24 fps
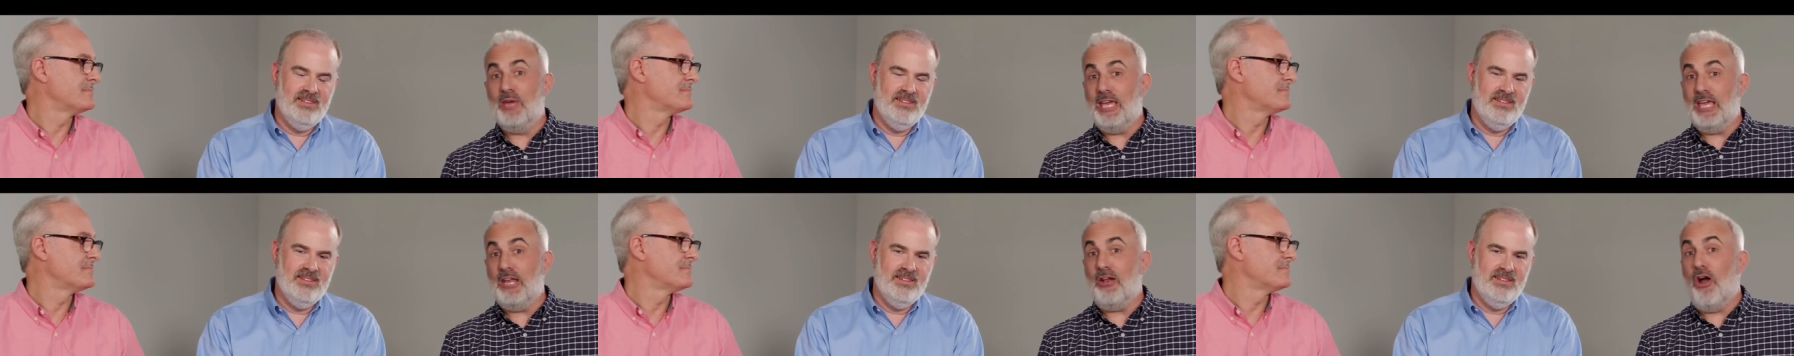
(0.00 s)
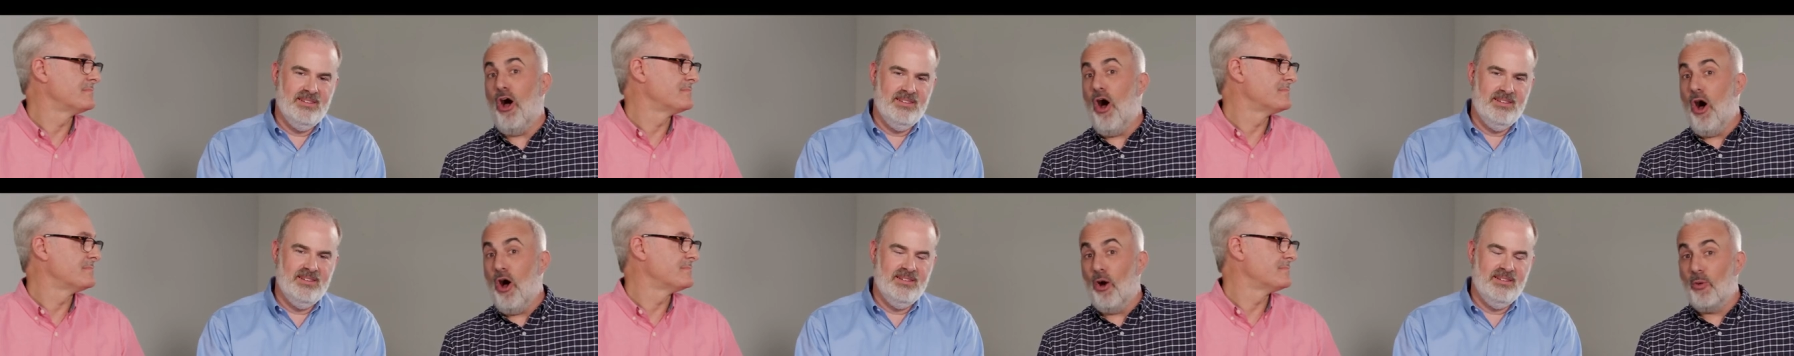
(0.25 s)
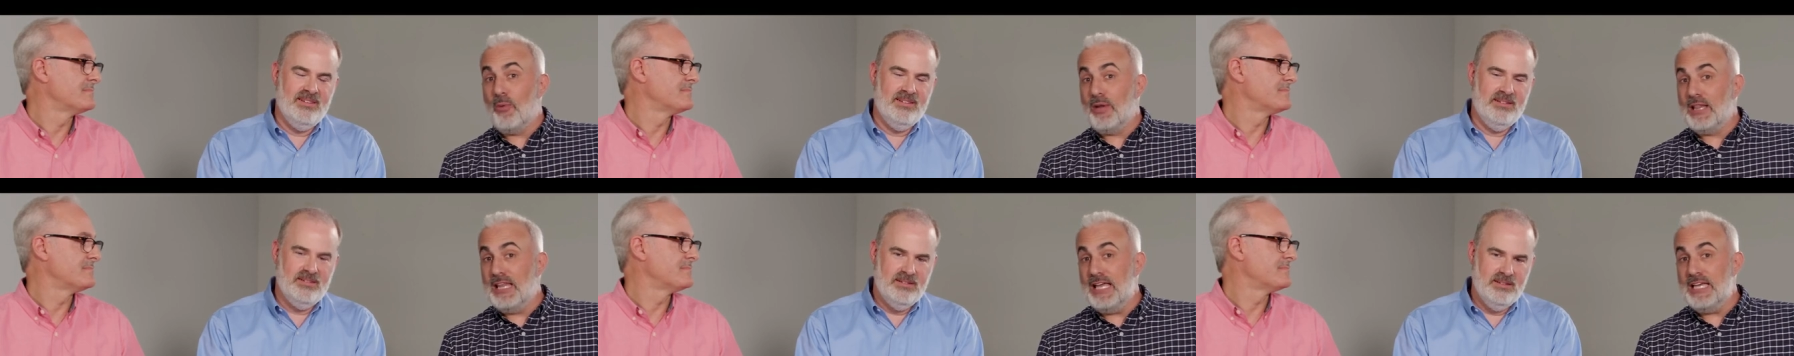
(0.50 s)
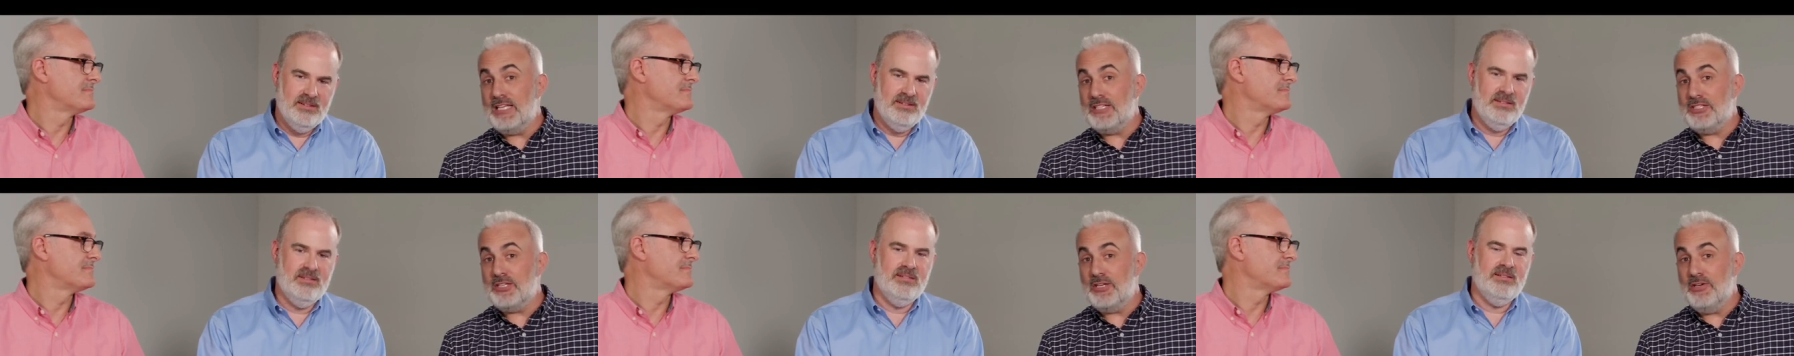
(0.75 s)
Speaker 1: we can all
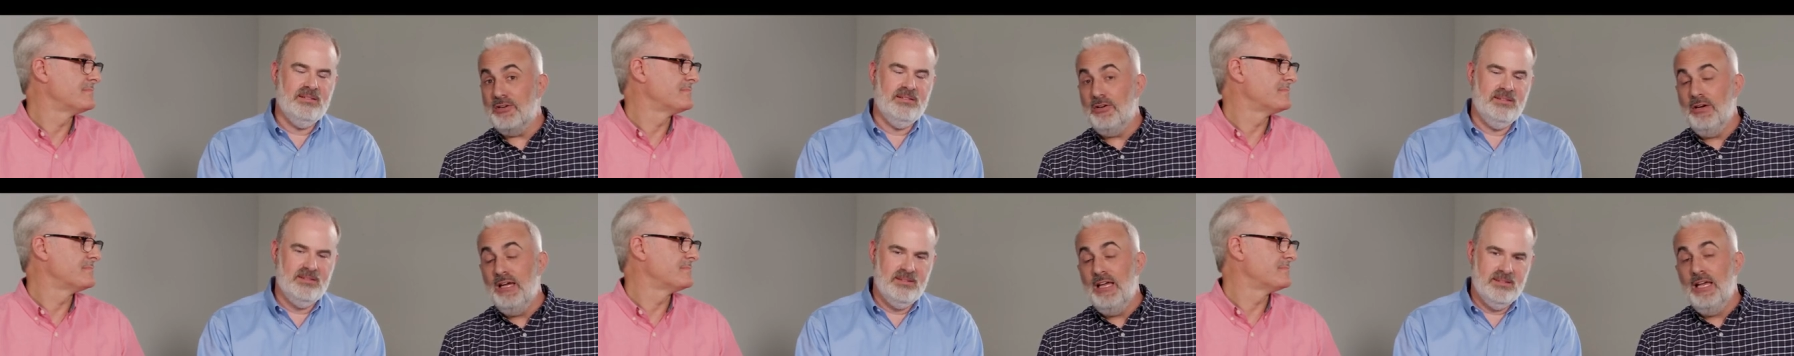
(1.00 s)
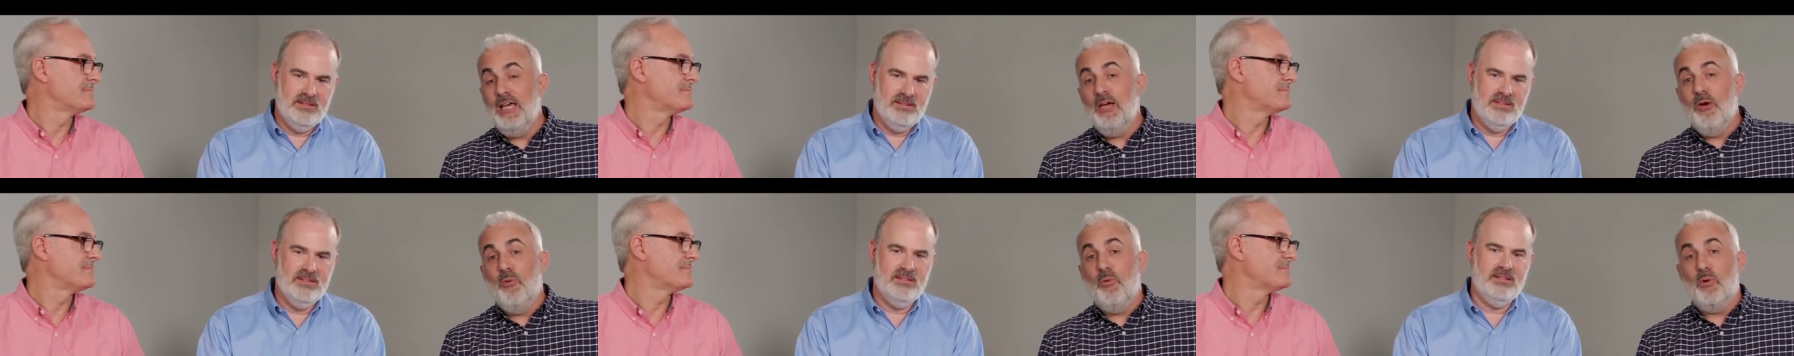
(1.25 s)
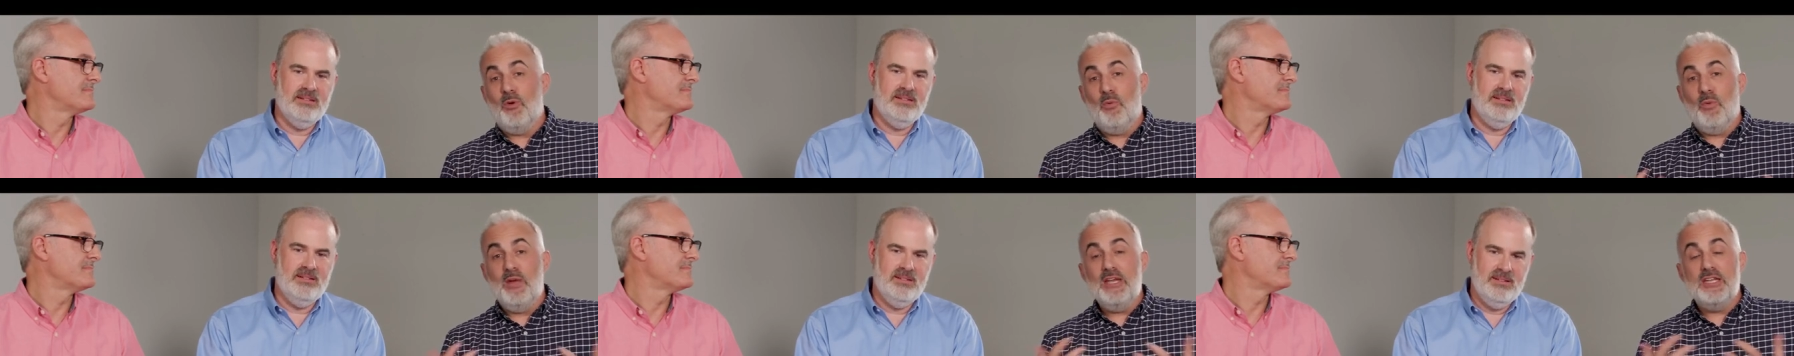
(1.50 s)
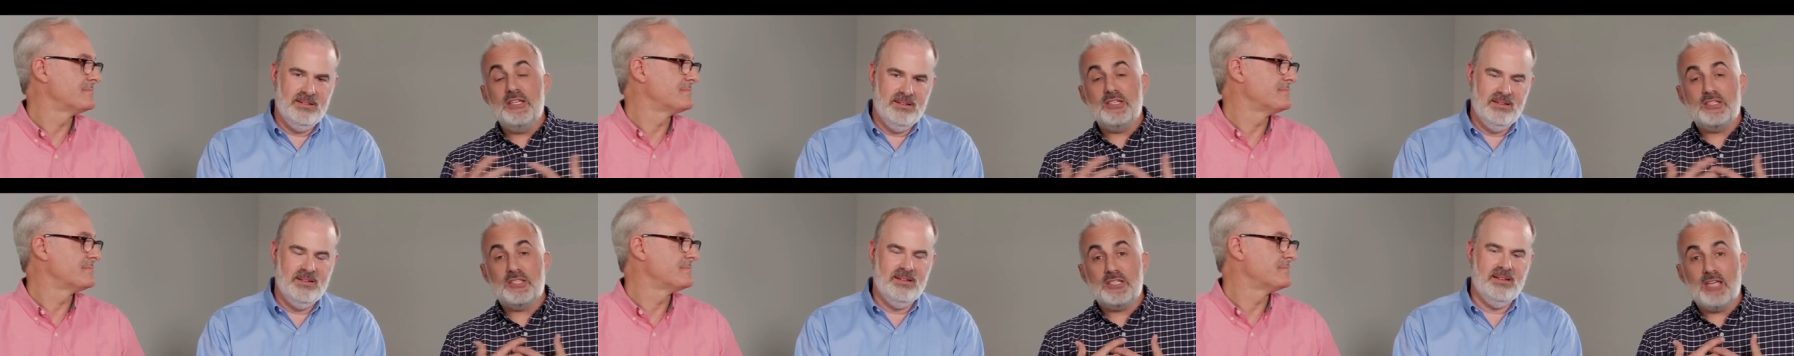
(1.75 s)
relate to when we
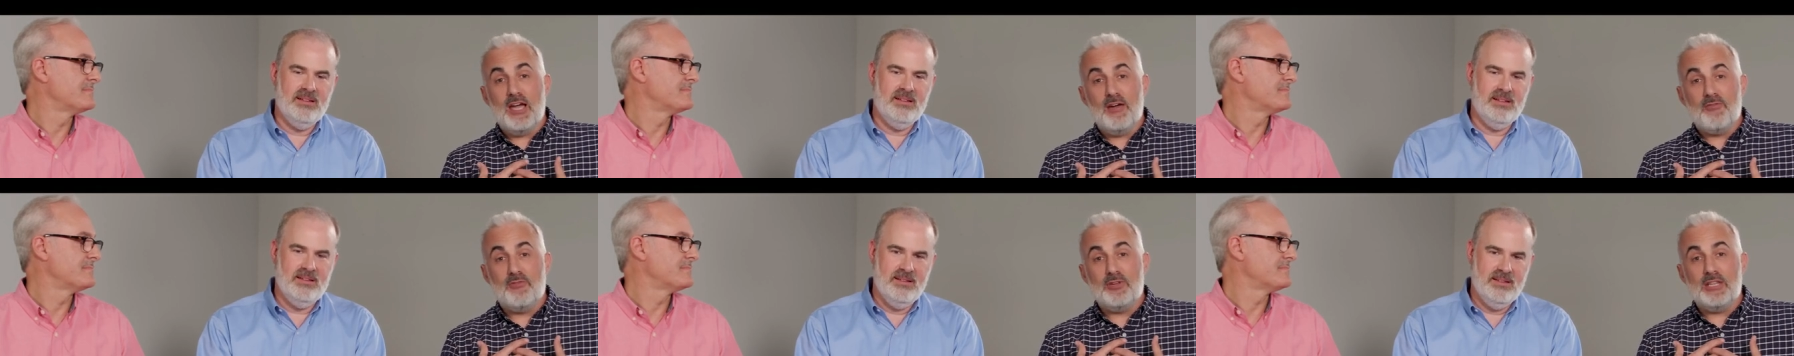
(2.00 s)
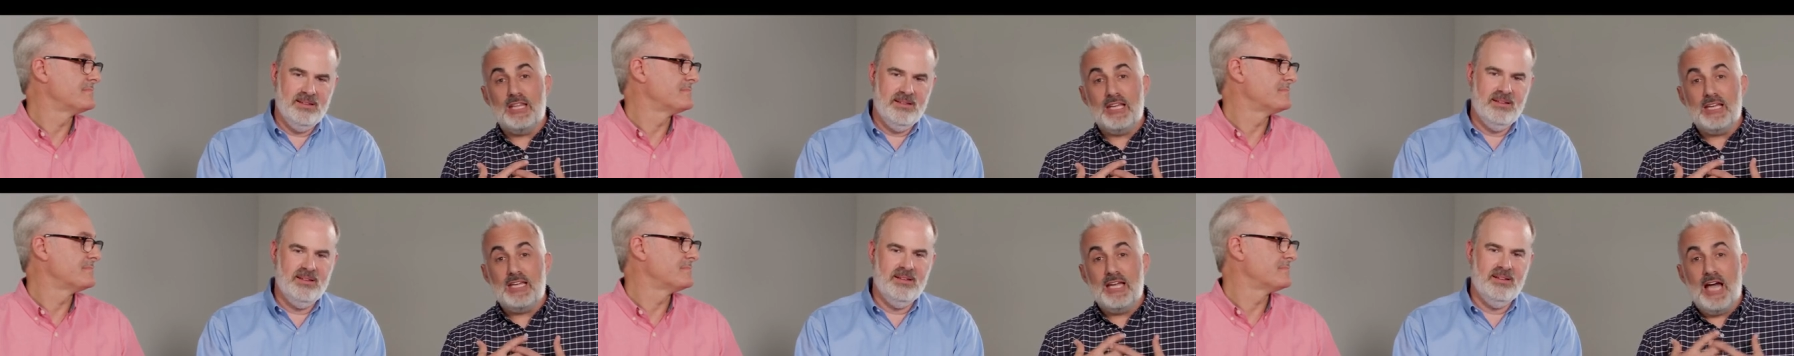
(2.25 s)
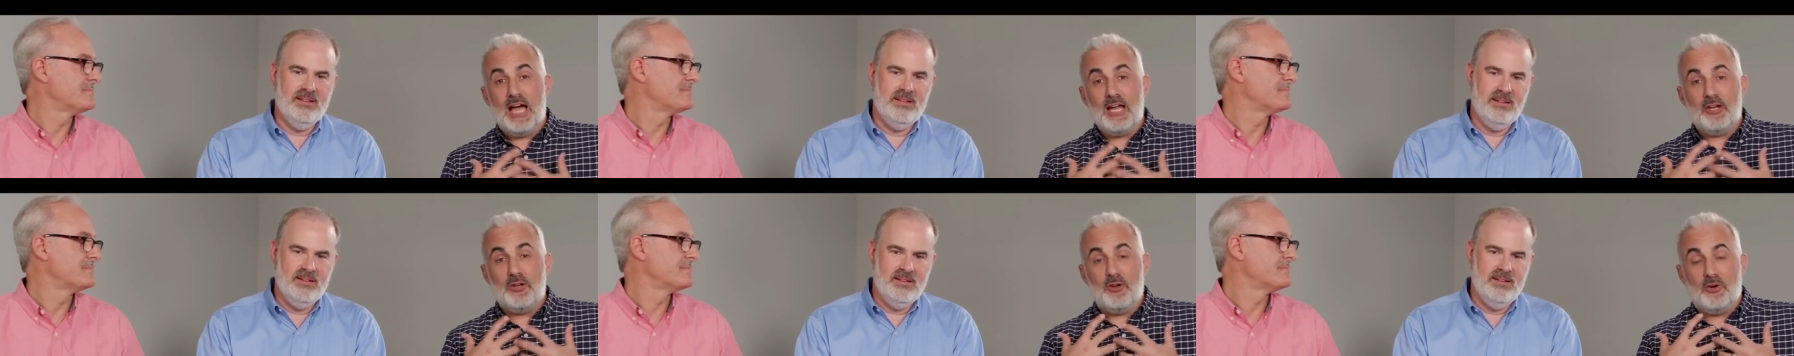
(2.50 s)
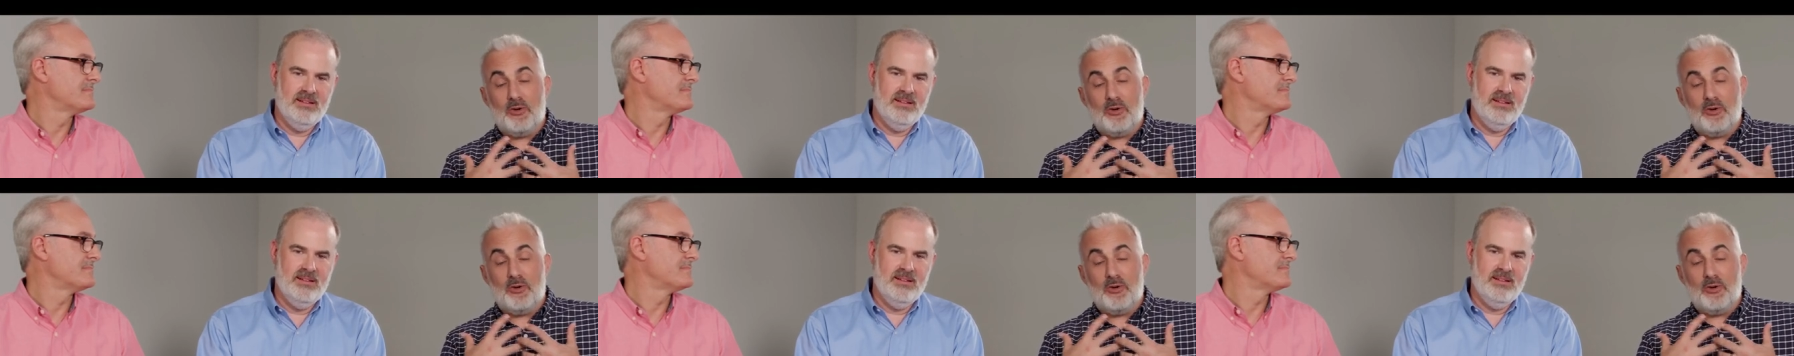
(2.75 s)
discover that God